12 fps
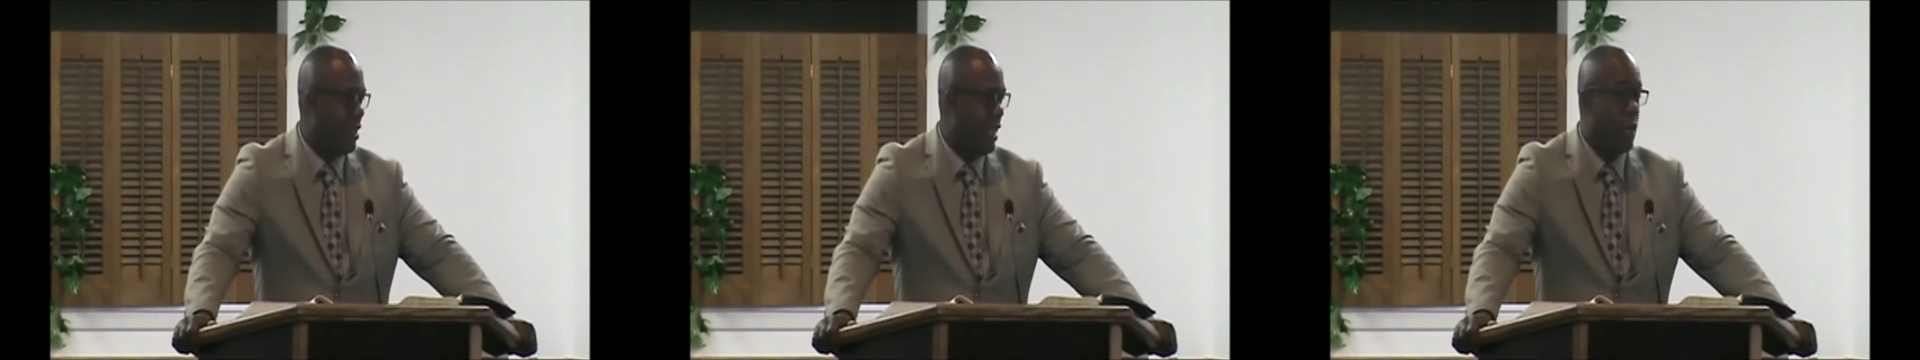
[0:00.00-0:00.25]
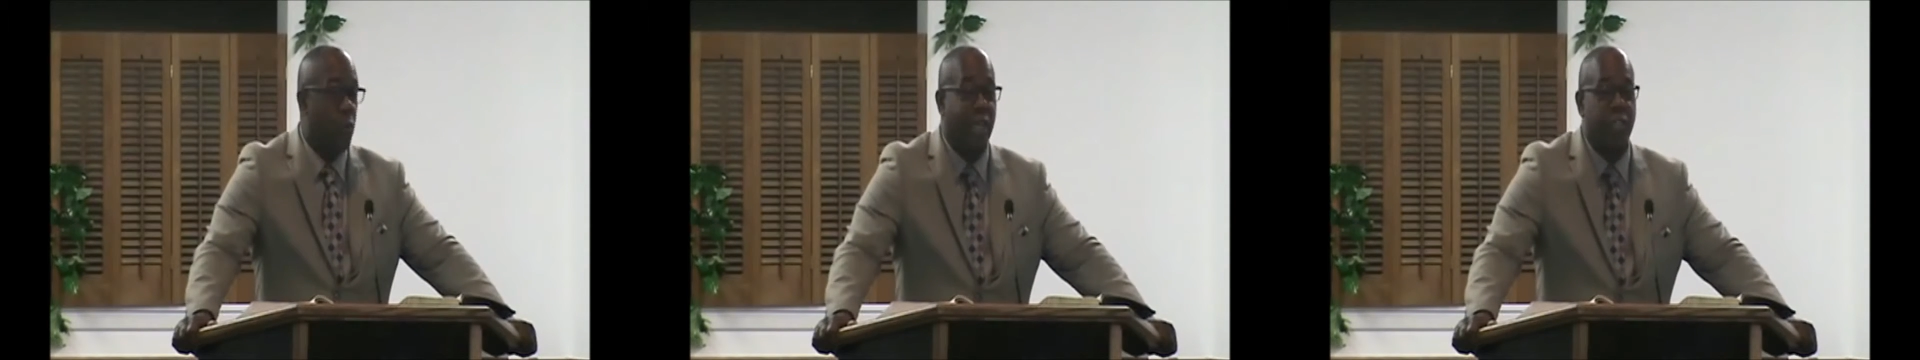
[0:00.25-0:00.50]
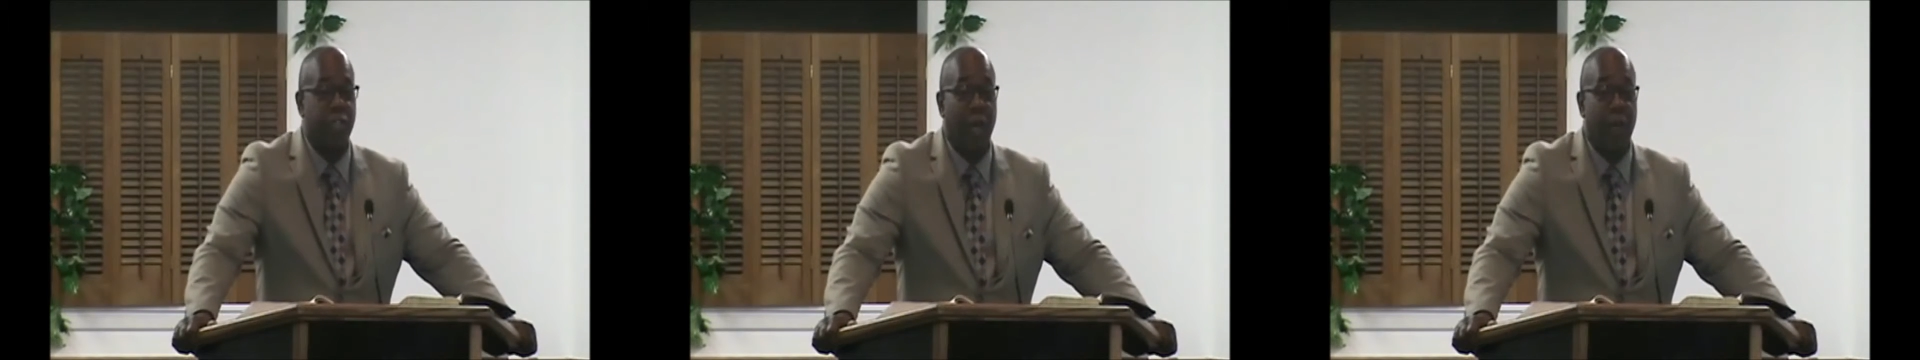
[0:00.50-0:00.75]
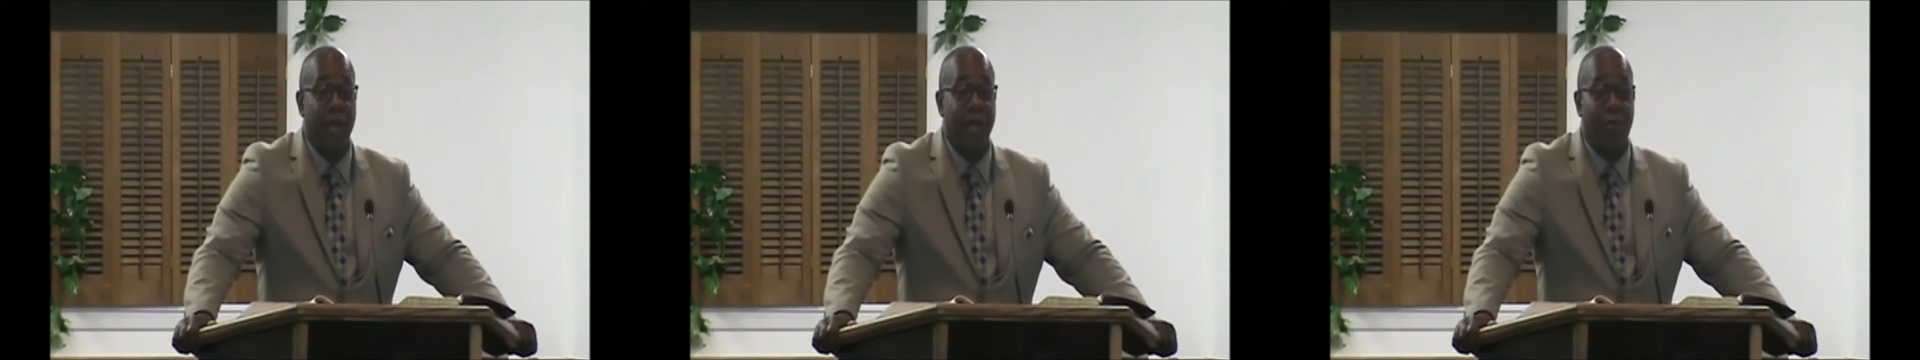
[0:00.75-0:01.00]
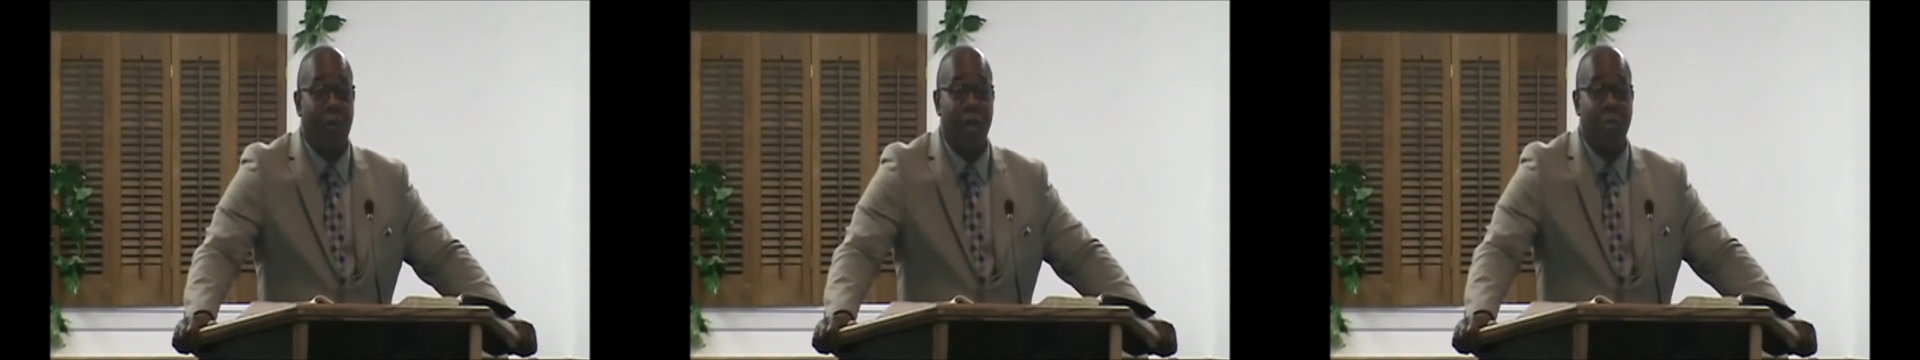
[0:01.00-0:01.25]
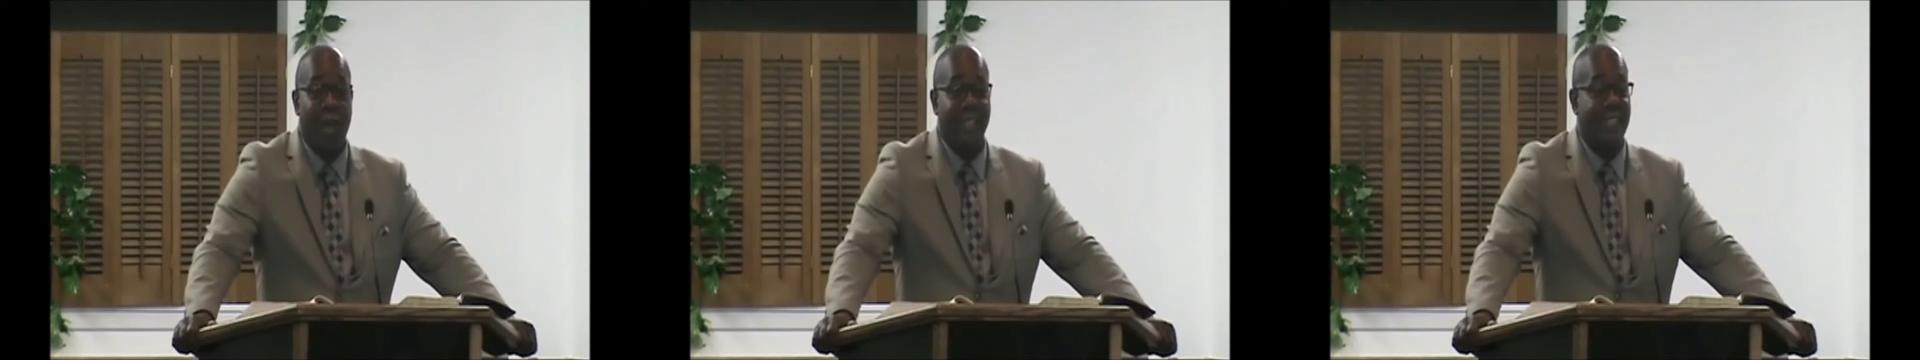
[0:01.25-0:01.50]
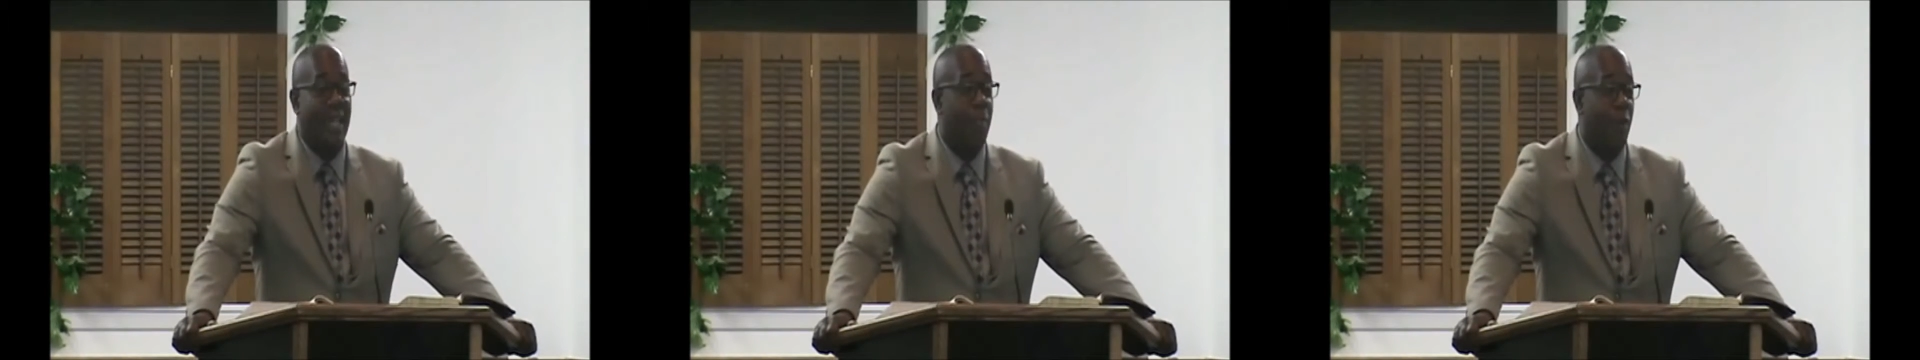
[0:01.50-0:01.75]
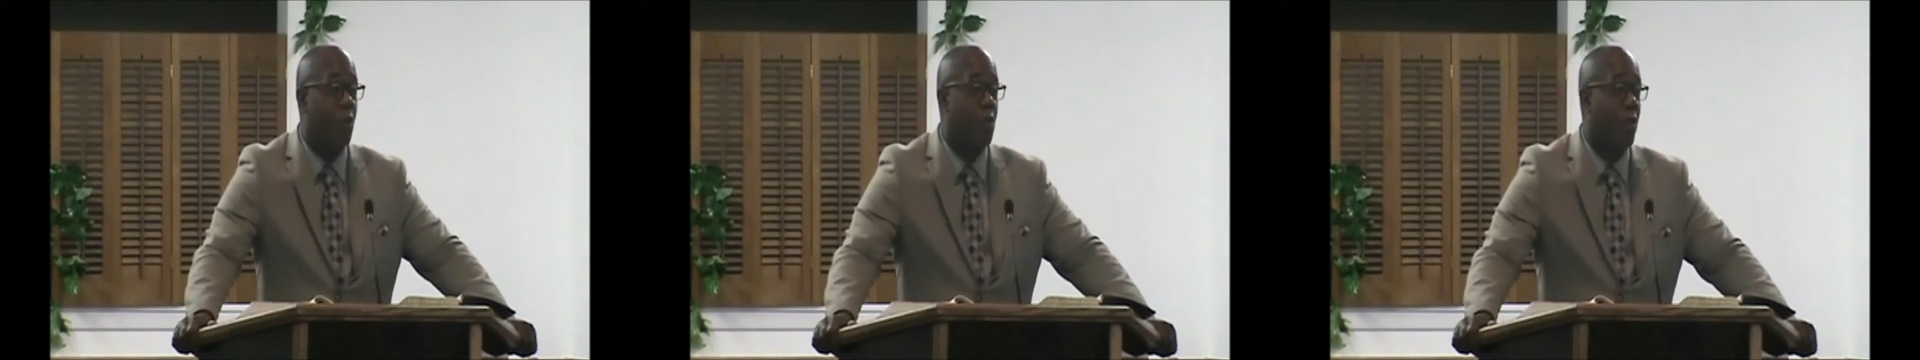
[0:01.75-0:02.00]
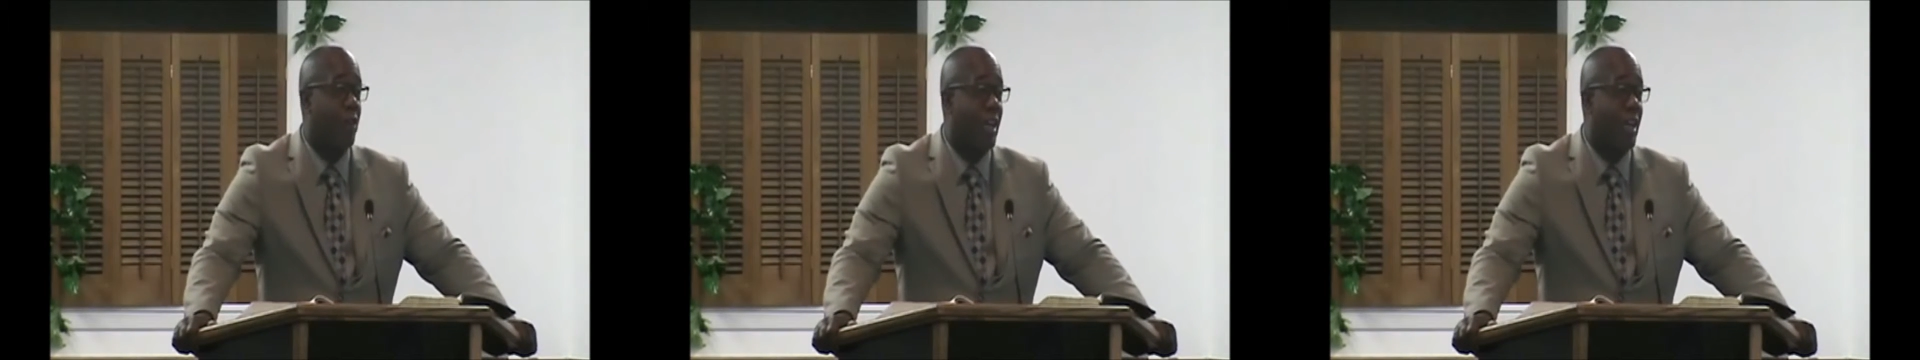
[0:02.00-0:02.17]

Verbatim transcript: He wakes you up every morning, right? Is that miracle or